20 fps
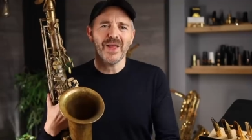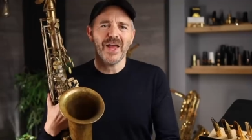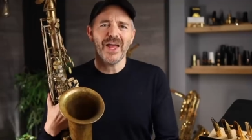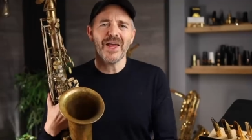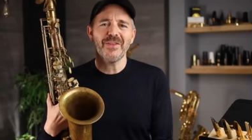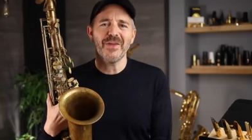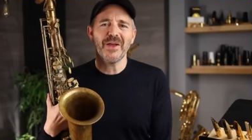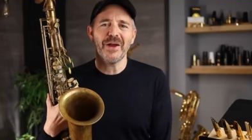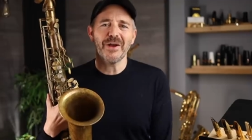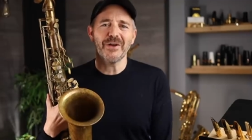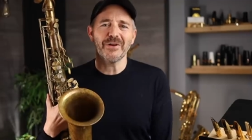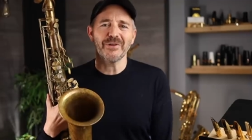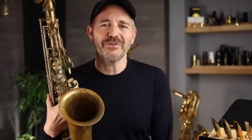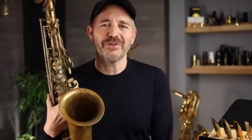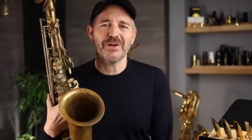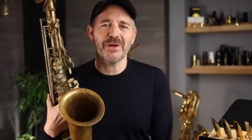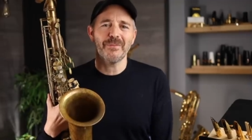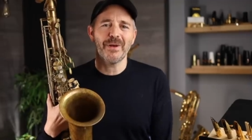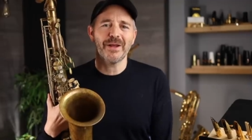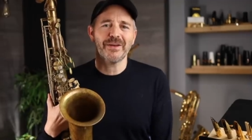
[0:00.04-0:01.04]
Hey there,
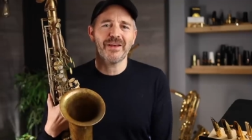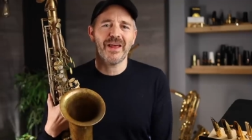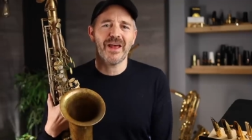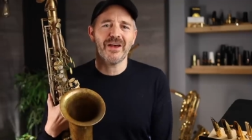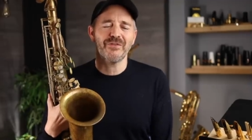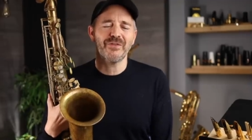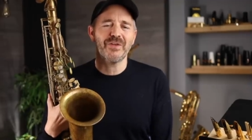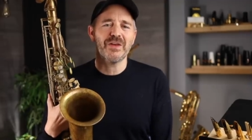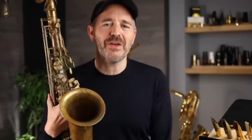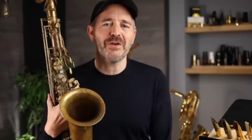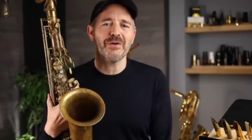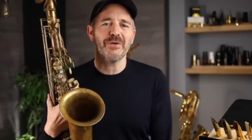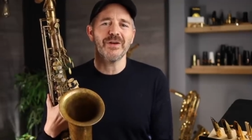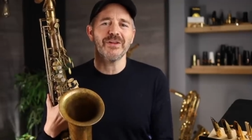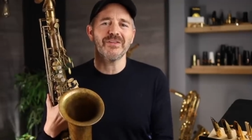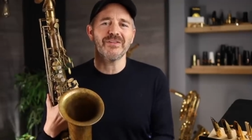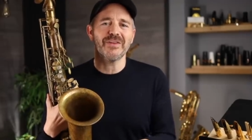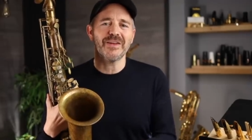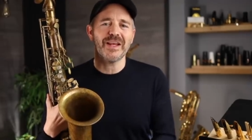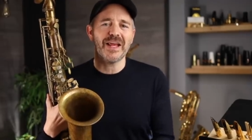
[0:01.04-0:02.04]
Jay Metcalf here.
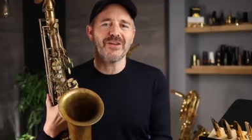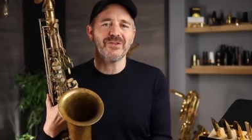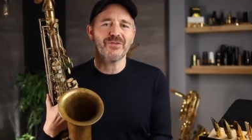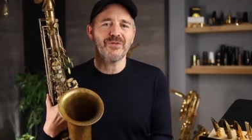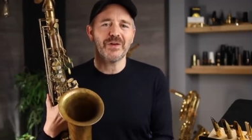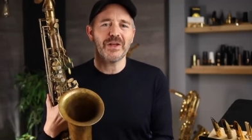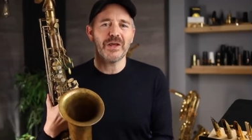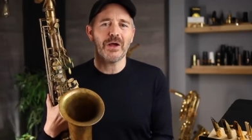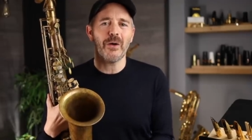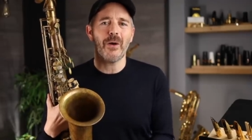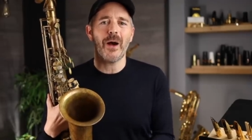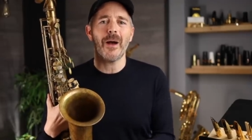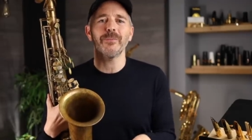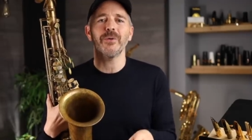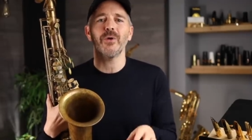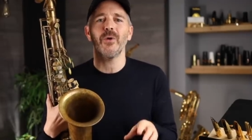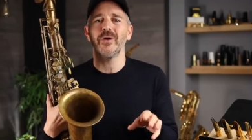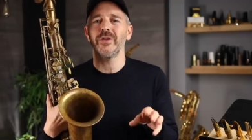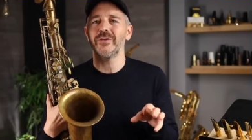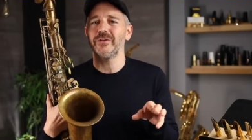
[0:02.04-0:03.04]
In today's video, I'm
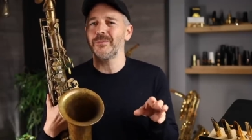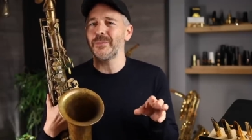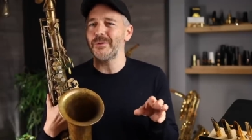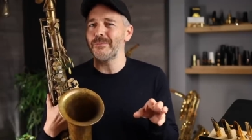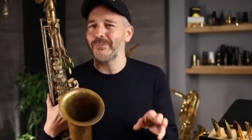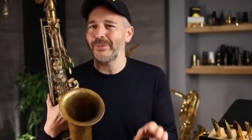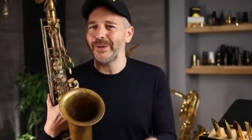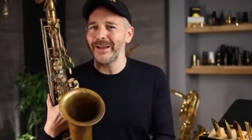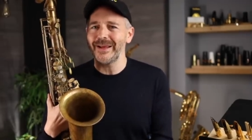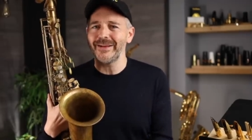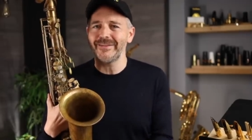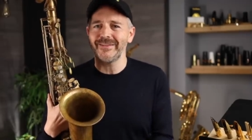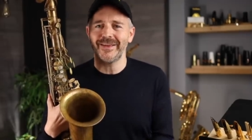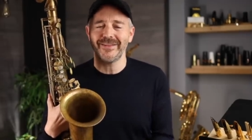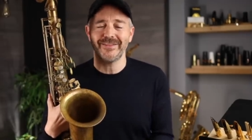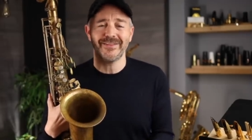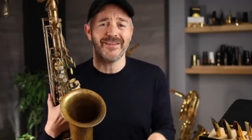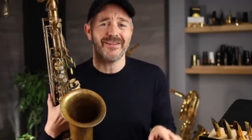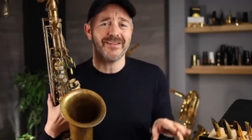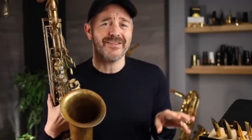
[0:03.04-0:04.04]
going to be
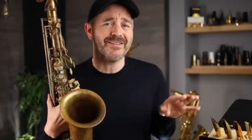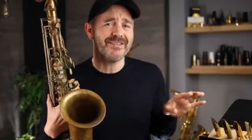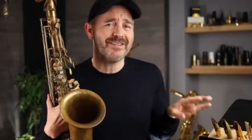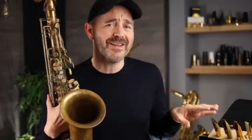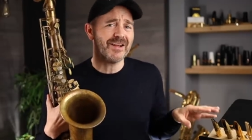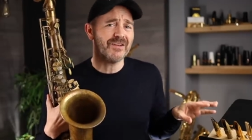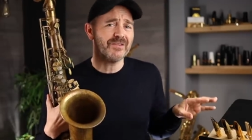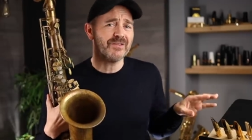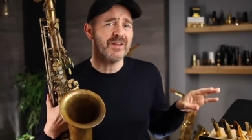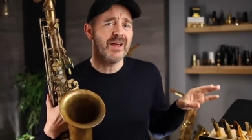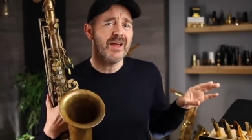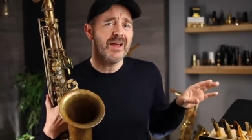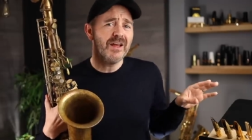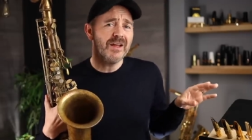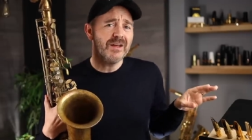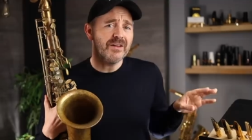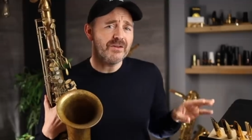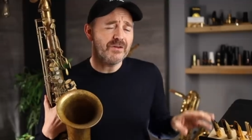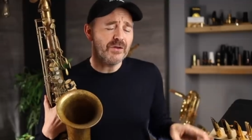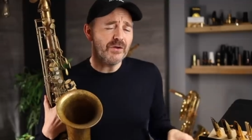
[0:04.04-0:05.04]
playtesting six
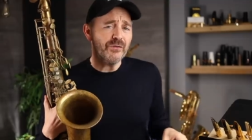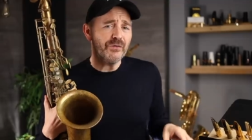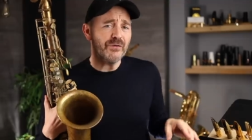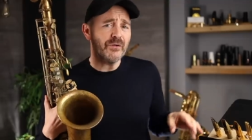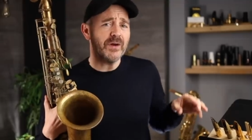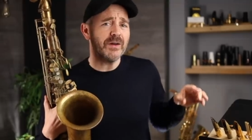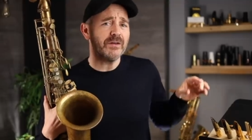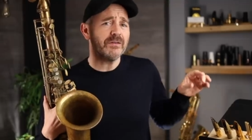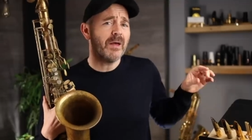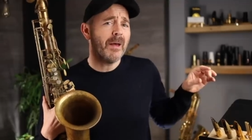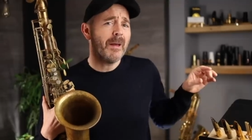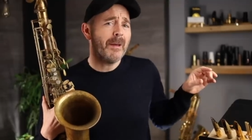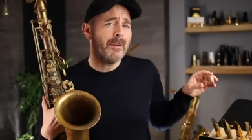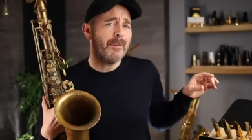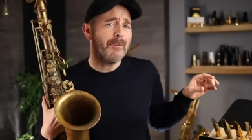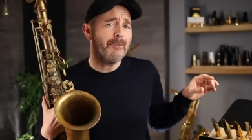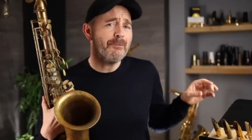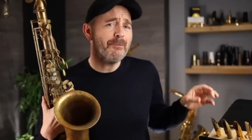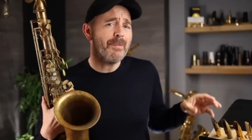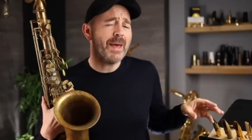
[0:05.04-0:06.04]
different
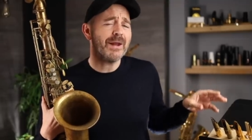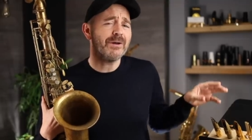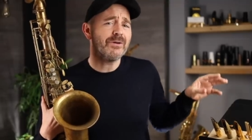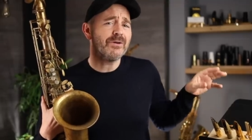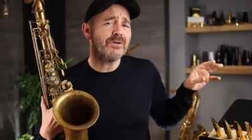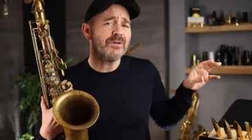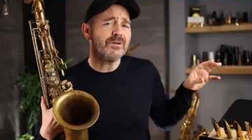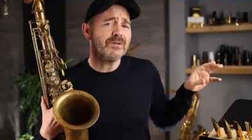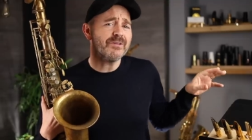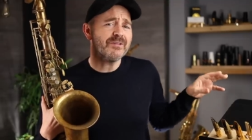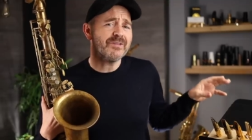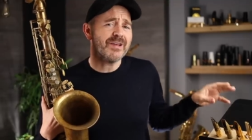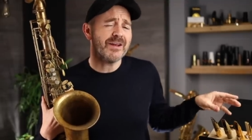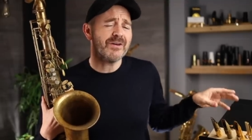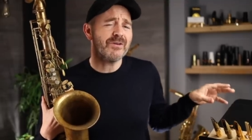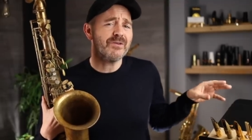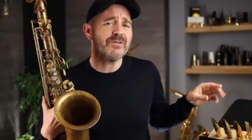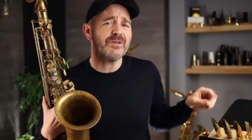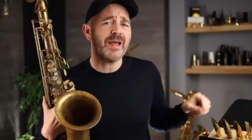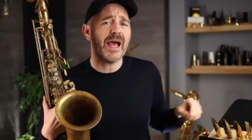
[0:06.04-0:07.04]
metal
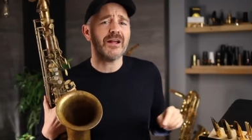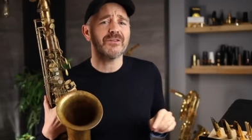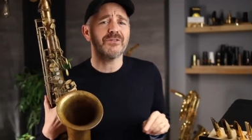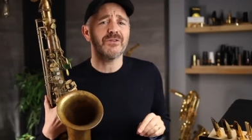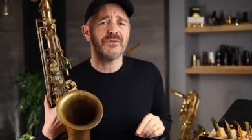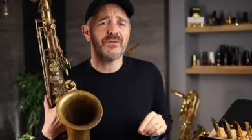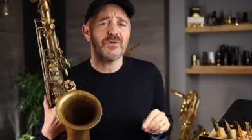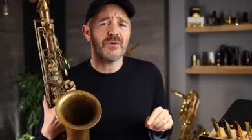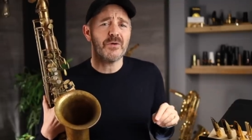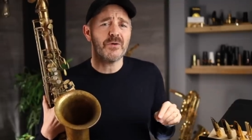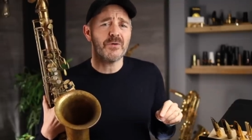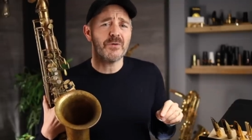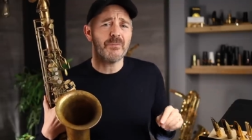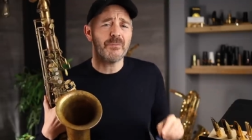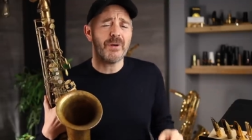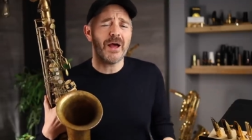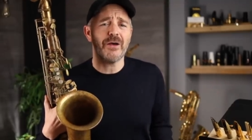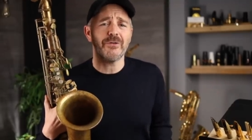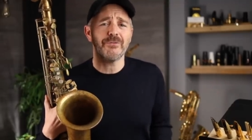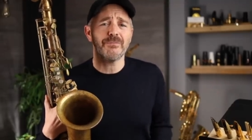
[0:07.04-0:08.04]
tenor saxophone
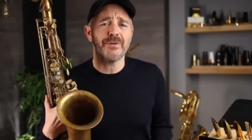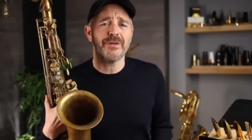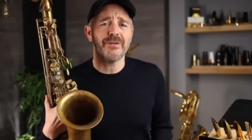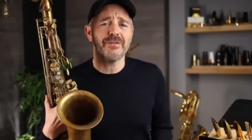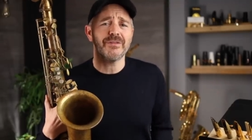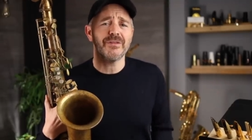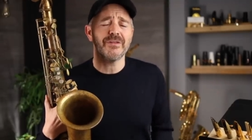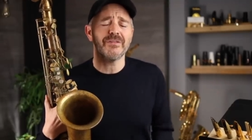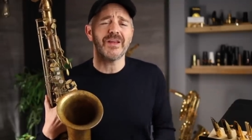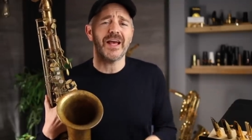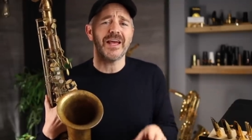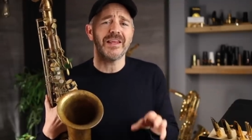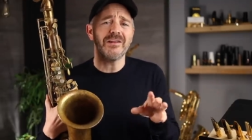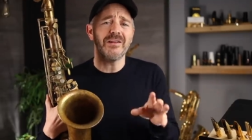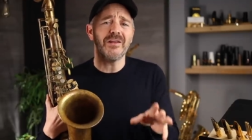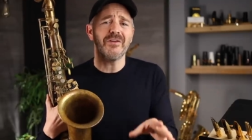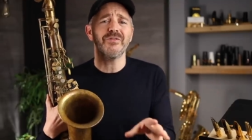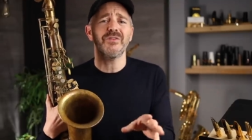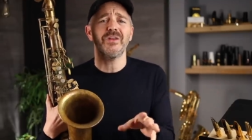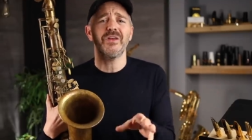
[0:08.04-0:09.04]
mouthpieces. I'd
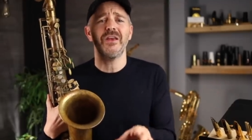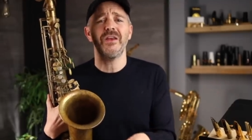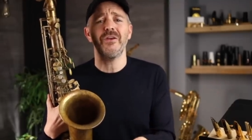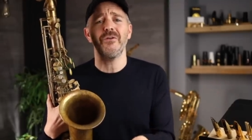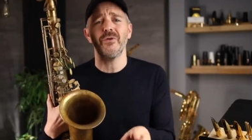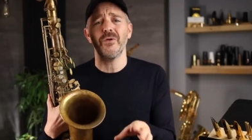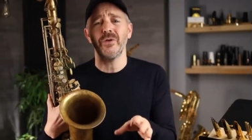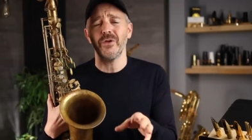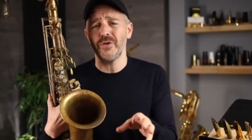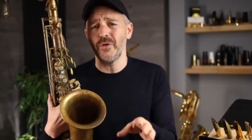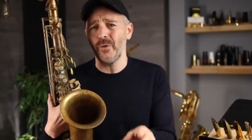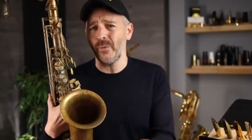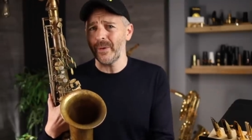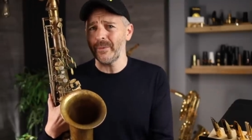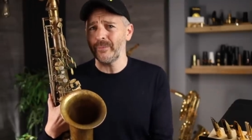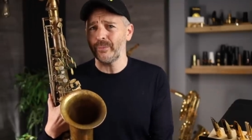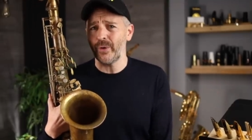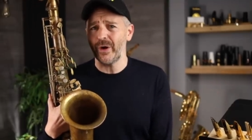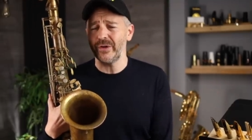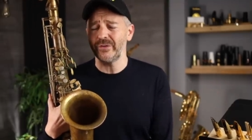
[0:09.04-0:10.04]
love to hear
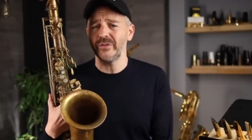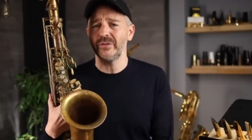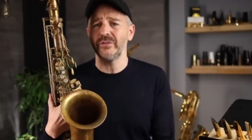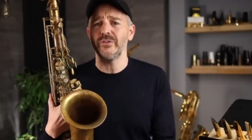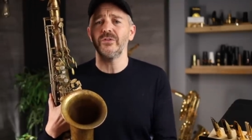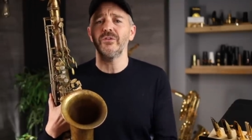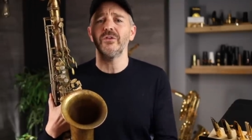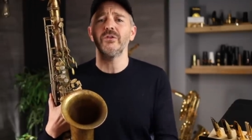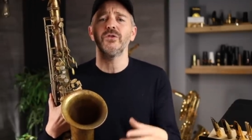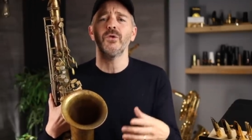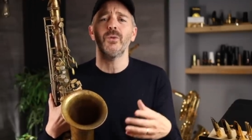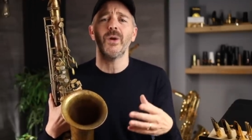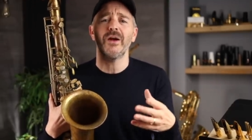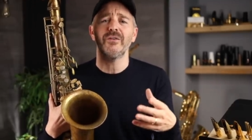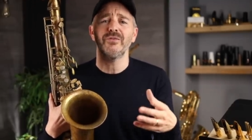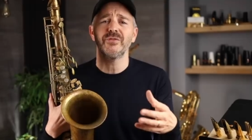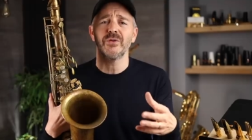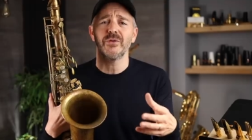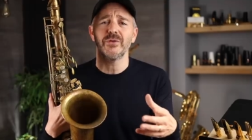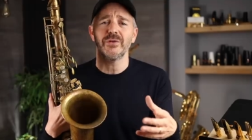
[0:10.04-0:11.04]
your impressions. So
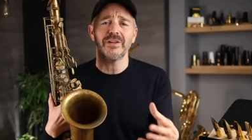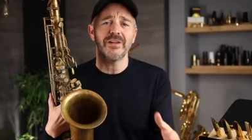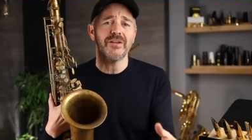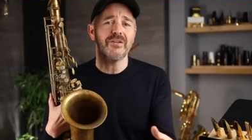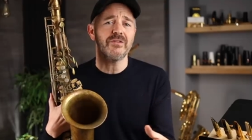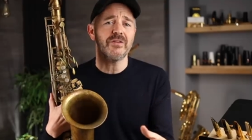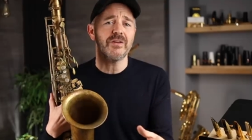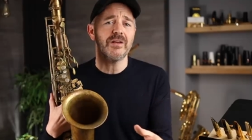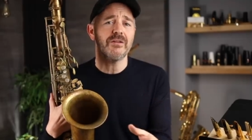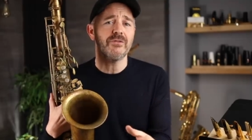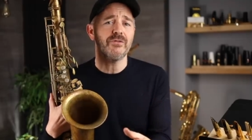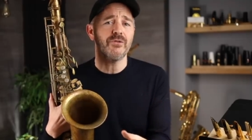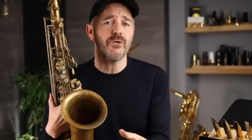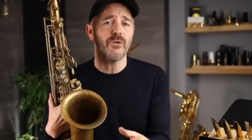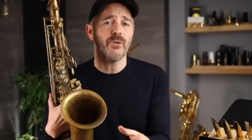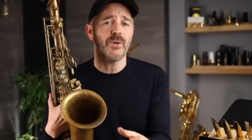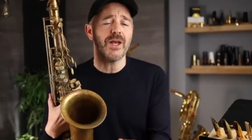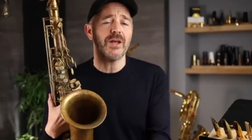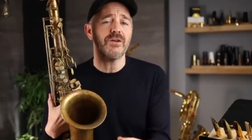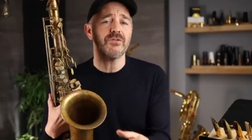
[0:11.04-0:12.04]
after listening
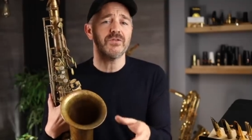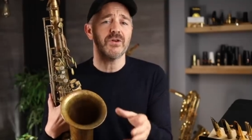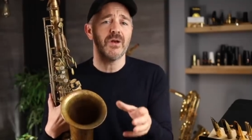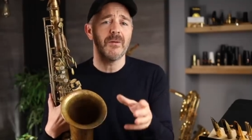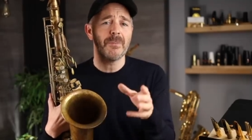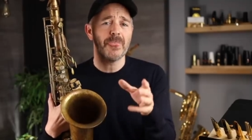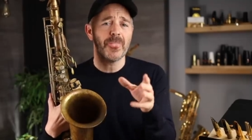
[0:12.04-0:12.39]
to each